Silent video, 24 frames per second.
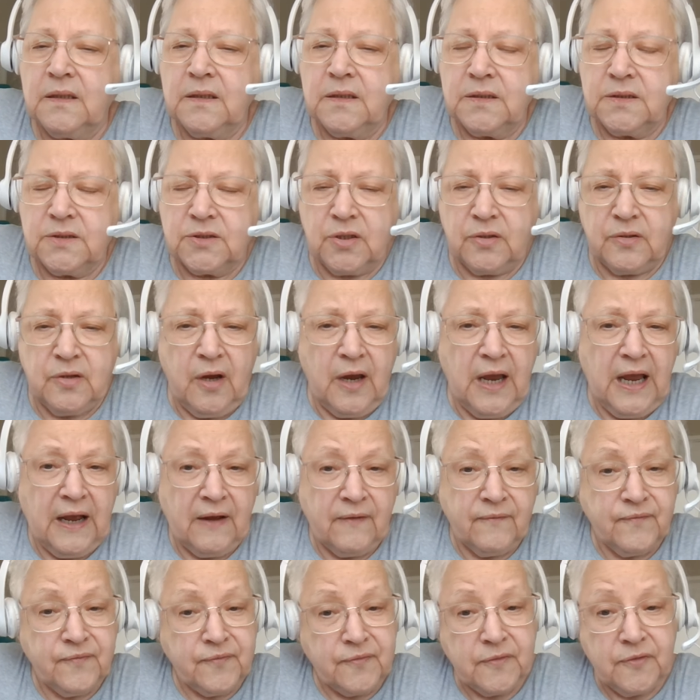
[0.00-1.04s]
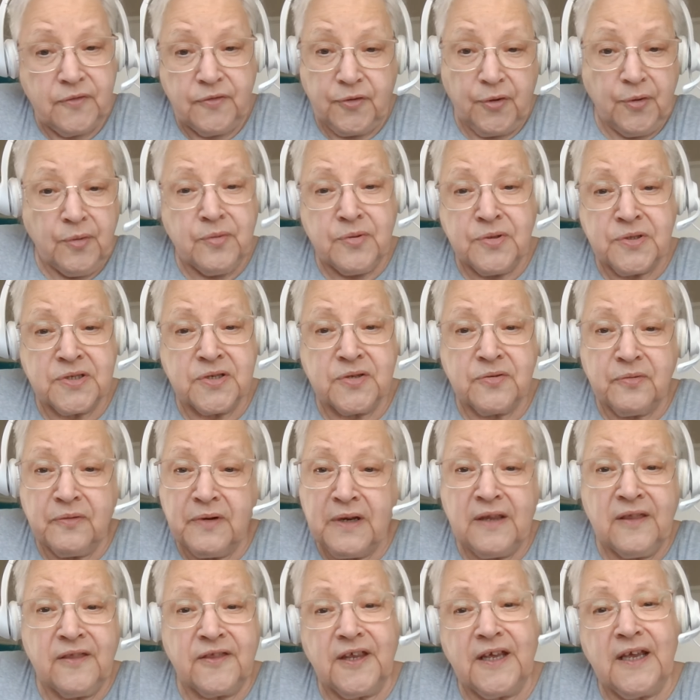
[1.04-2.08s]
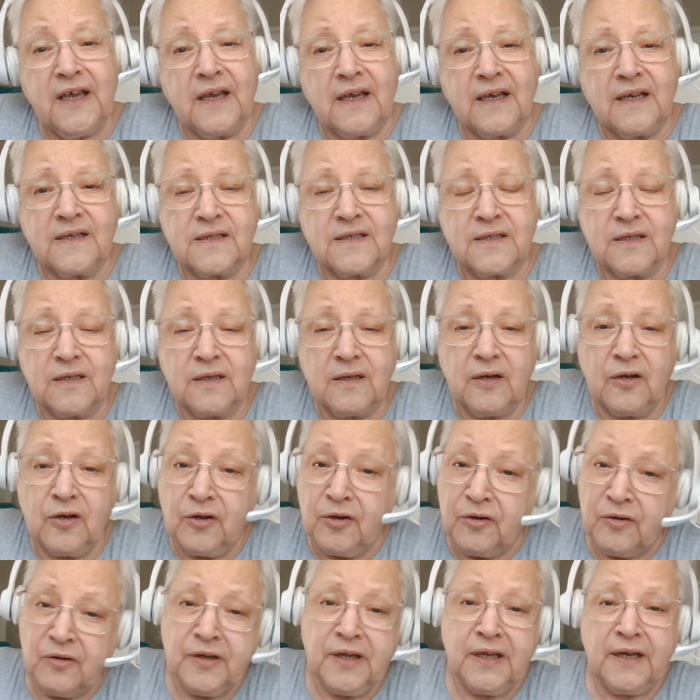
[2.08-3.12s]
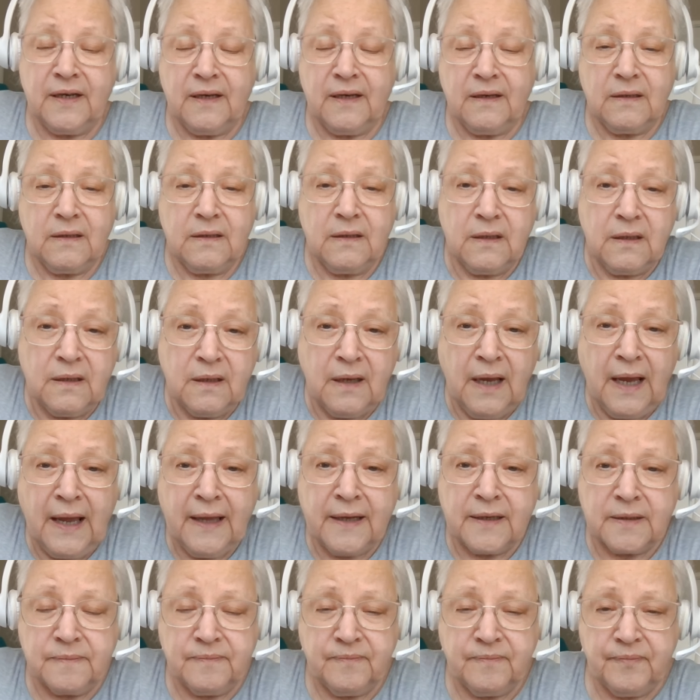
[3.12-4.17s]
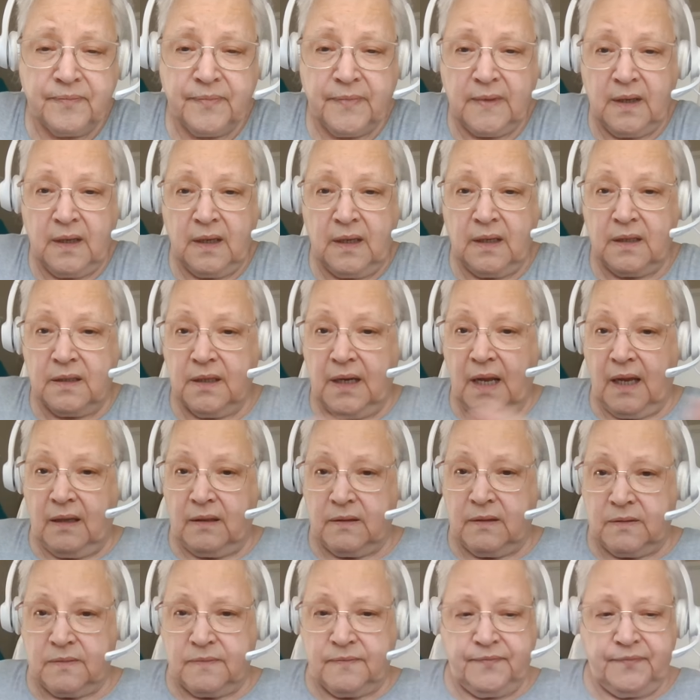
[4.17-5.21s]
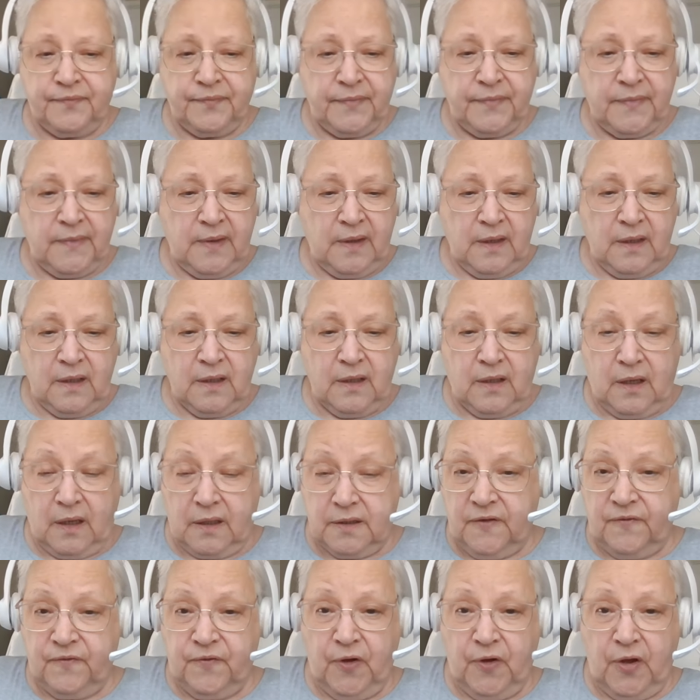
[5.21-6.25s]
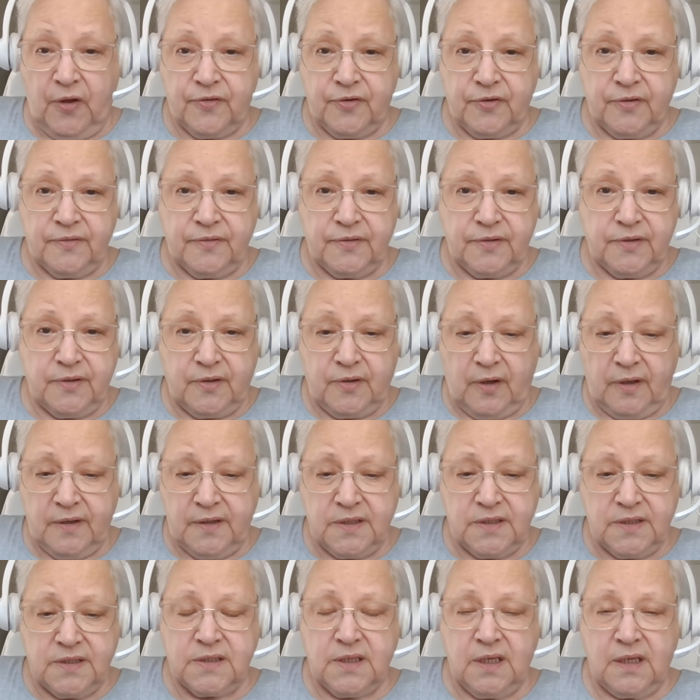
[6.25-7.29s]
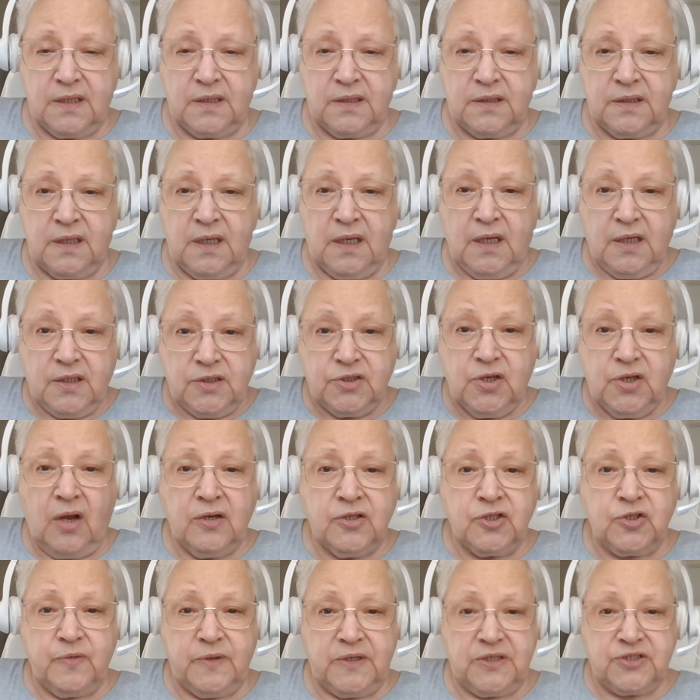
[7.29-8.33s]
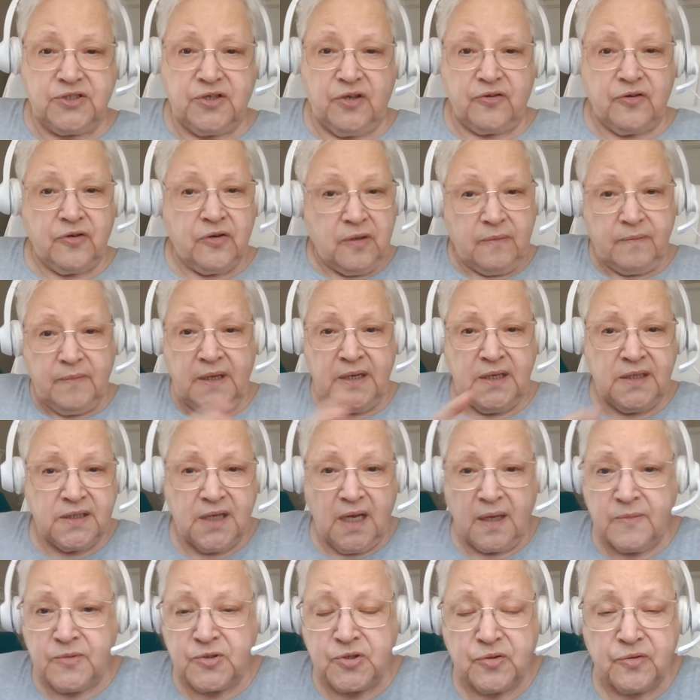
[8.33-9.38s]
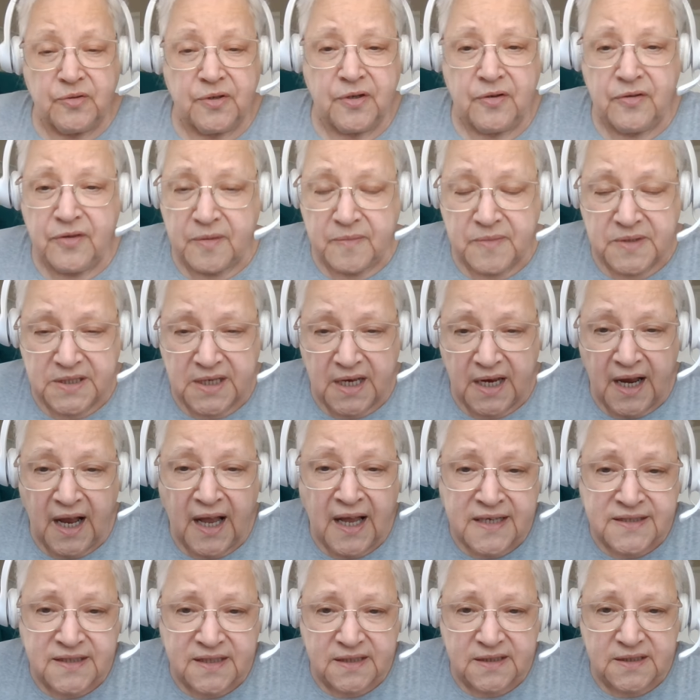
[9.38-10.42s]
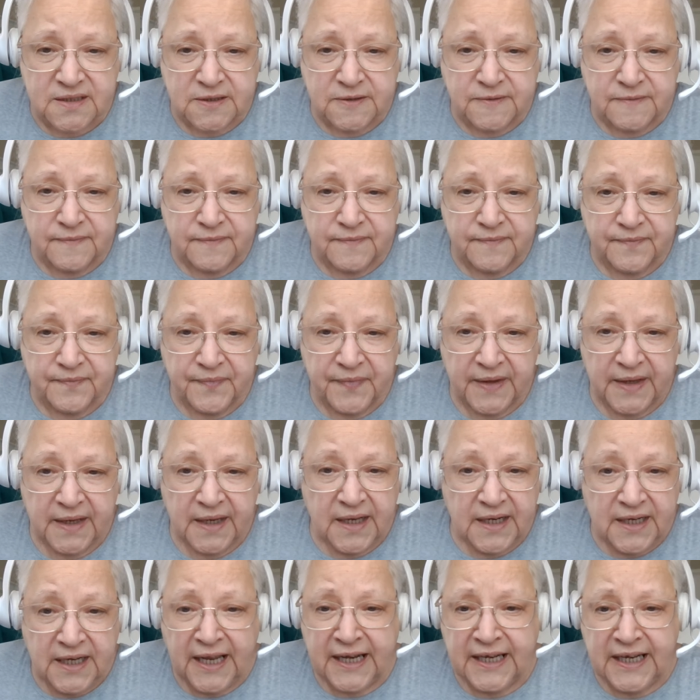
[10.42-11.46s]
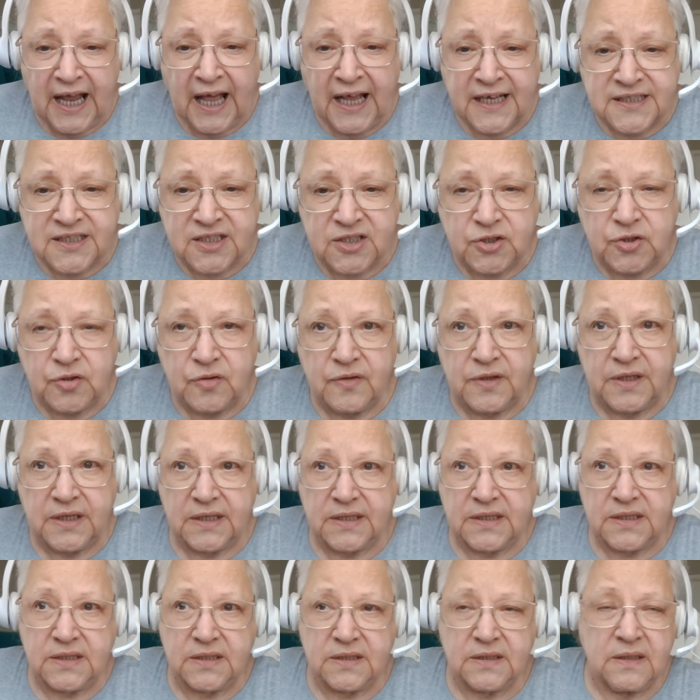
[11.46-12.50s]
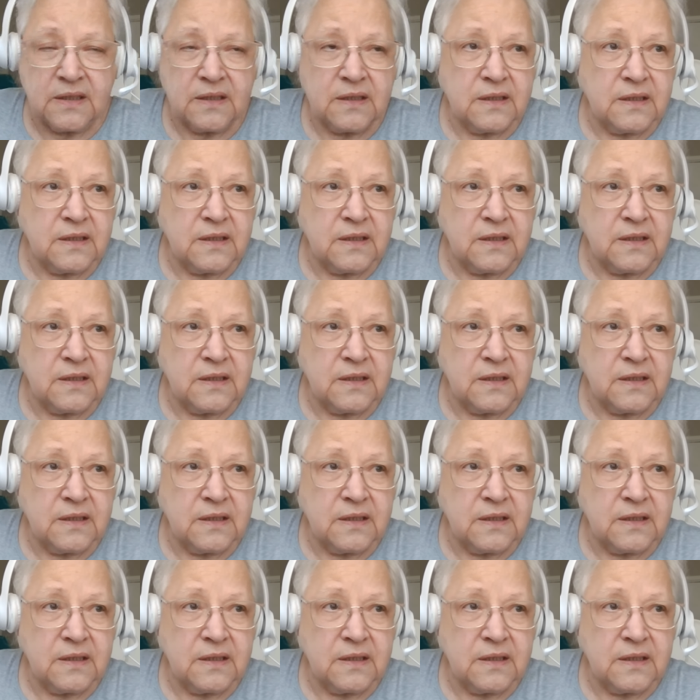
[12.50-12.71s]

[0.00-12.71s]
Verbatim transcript: So you have those three things. Look at Adam. Now, God the Father, God the Son, talk to each other. Many times you'll hear them say, us. Let us do this.